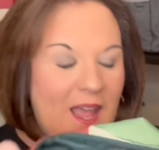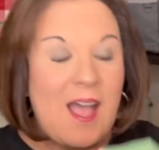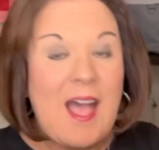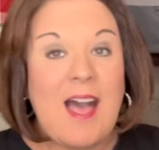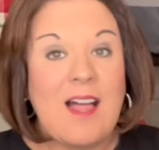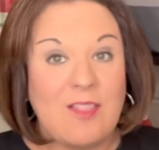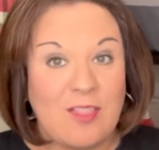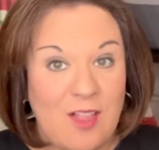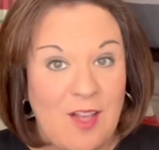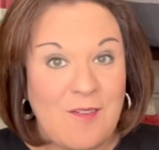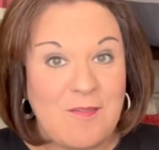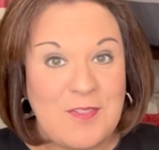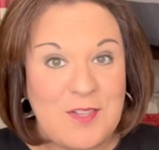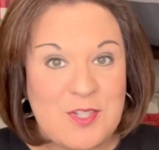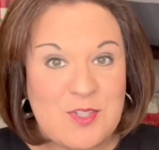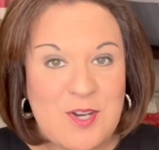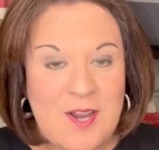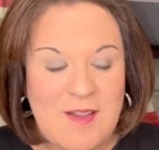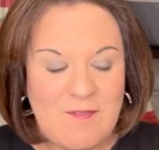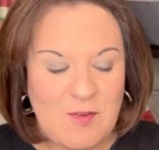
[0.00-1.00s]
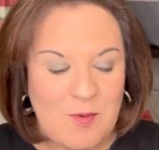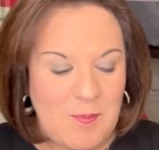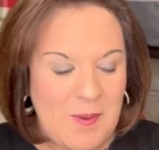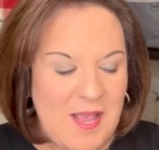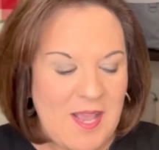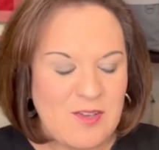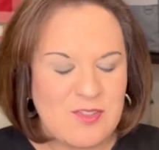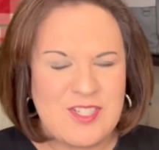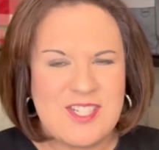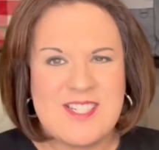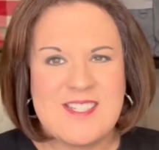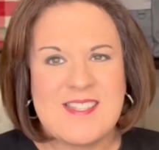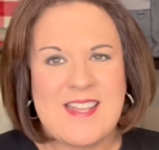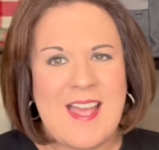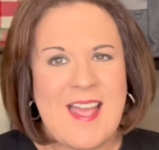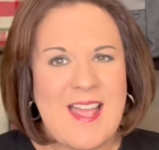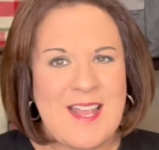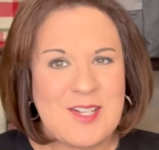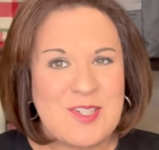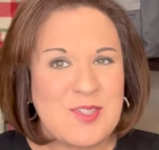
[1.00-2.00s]
I love the travel pouches.
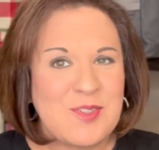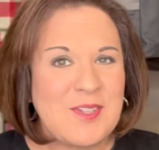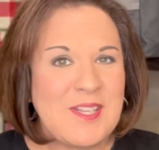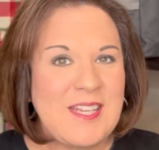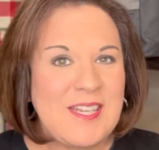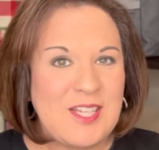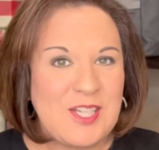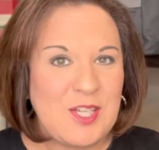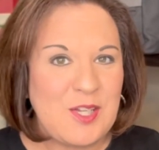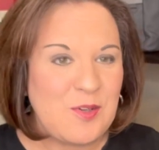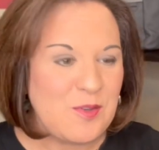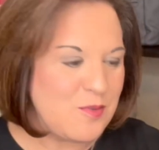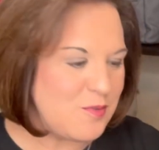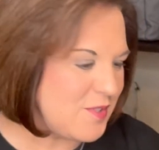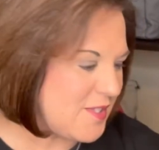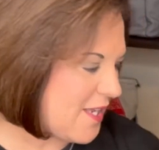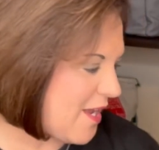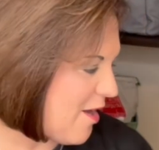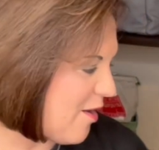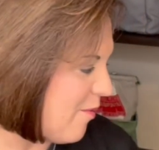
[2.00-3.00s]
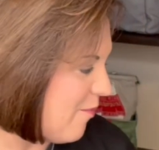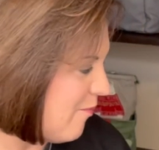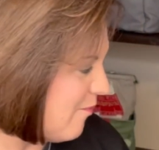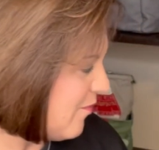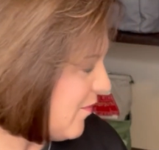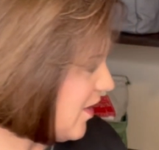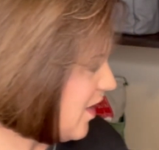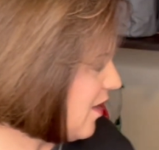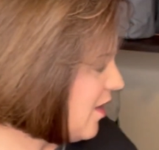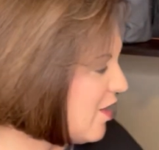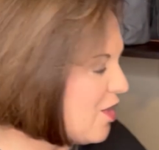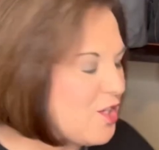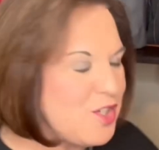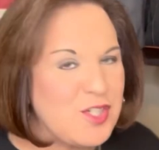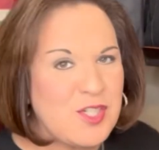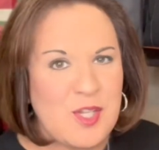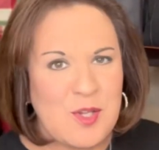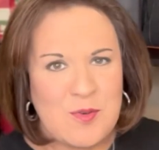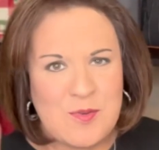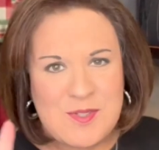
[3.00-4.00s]
I actually use um,
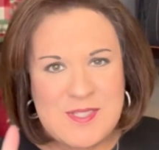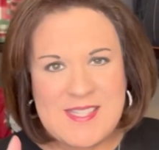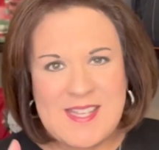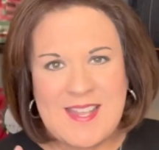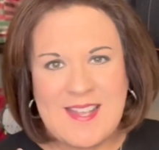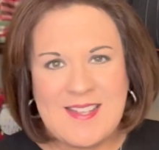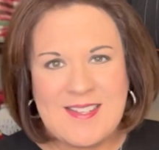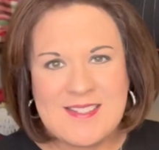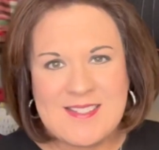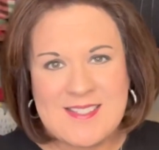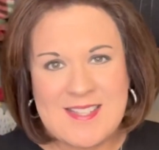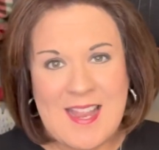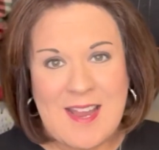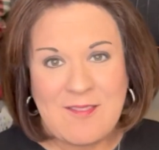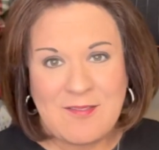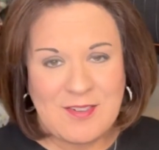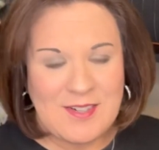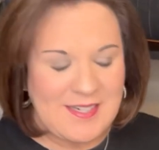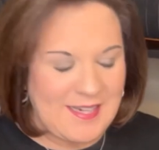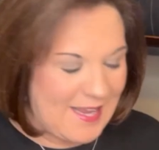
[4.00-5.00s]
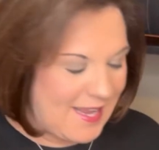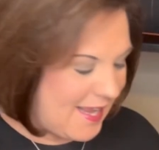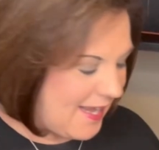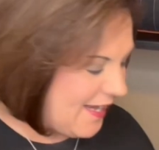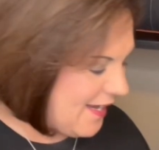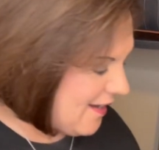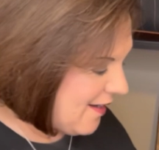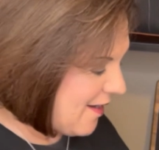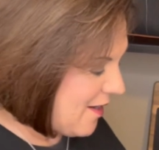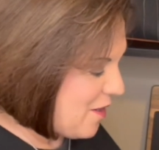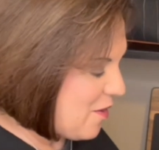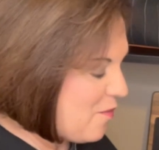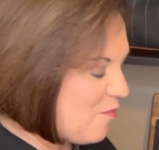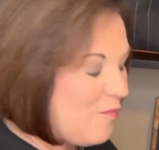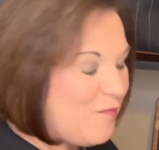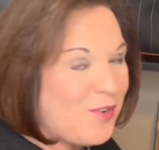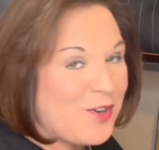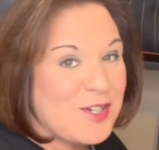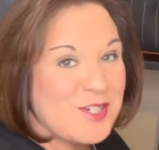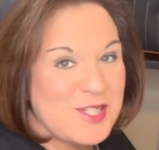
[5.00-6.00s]
two sets every day
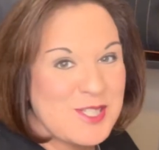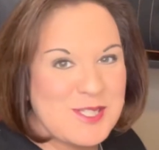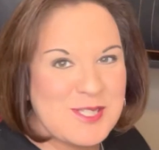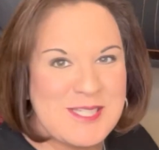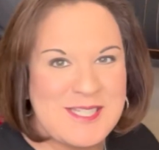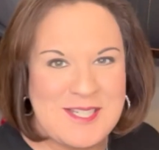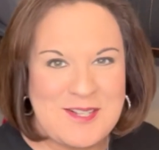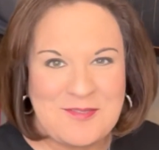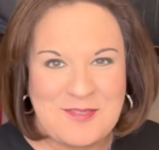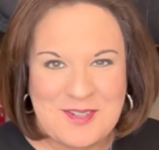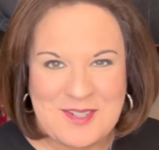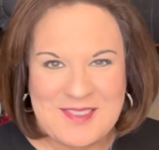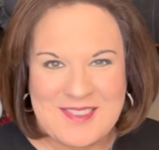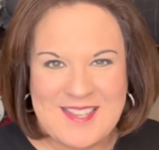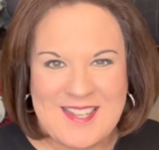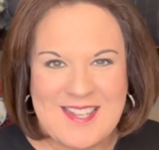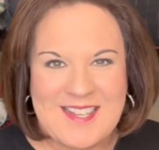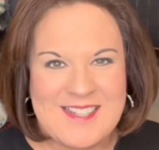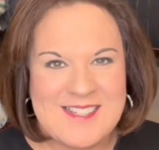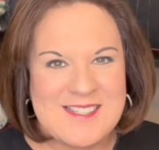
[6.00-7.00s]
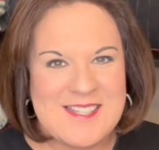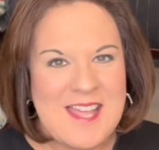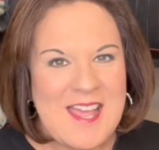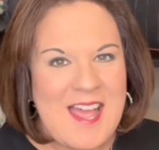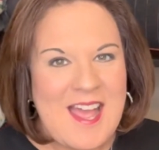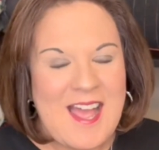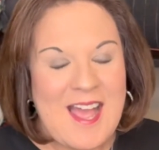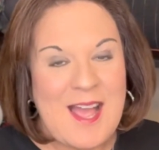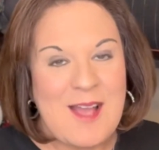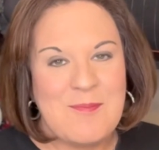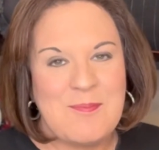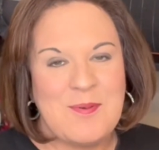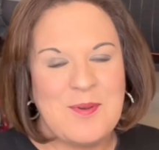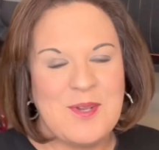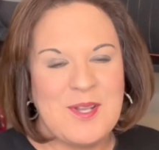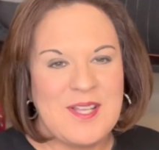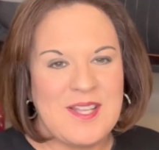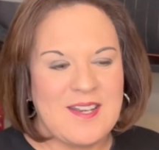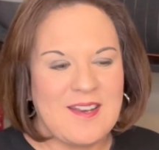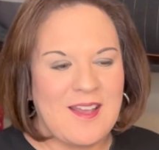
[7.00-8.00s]
um, for different things. I
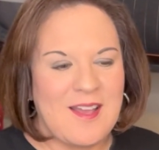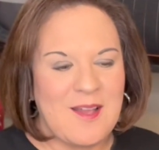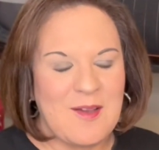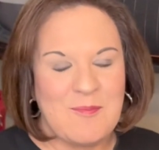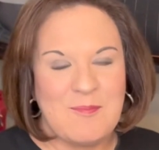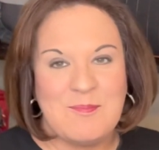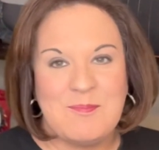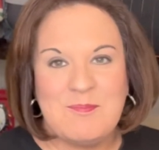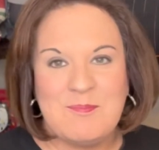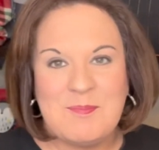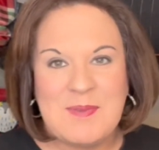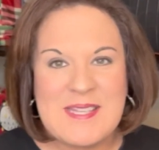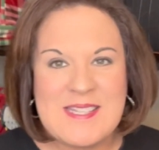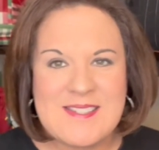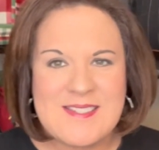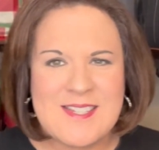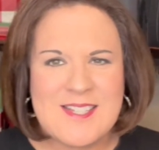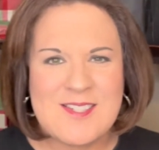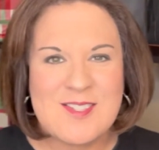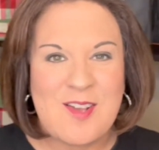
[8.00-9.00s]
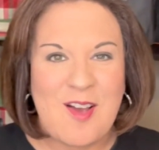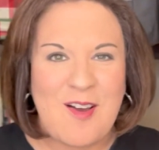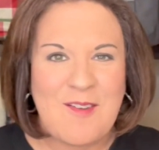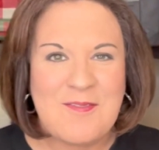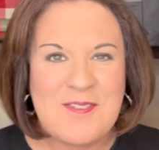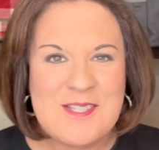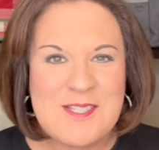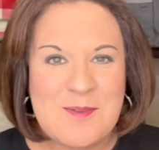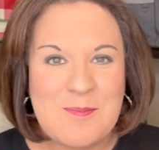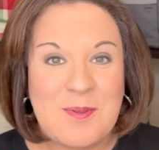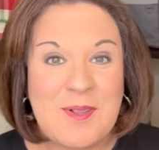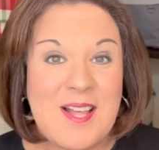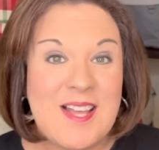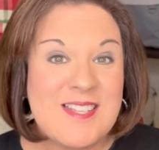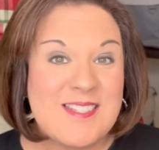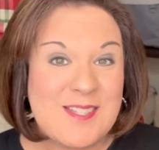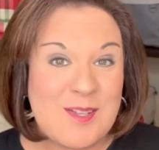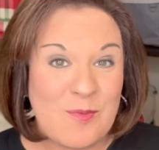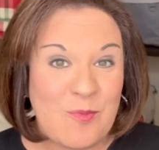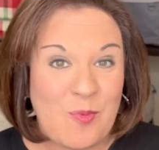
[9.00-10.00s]
put um, business office
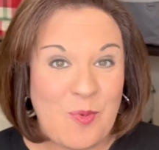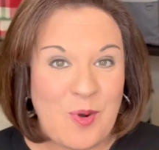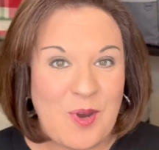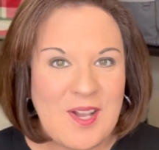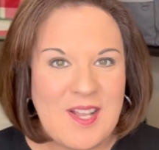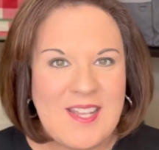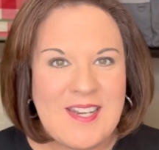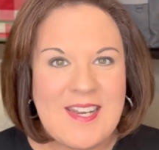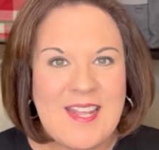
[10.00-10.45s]
supplies in one,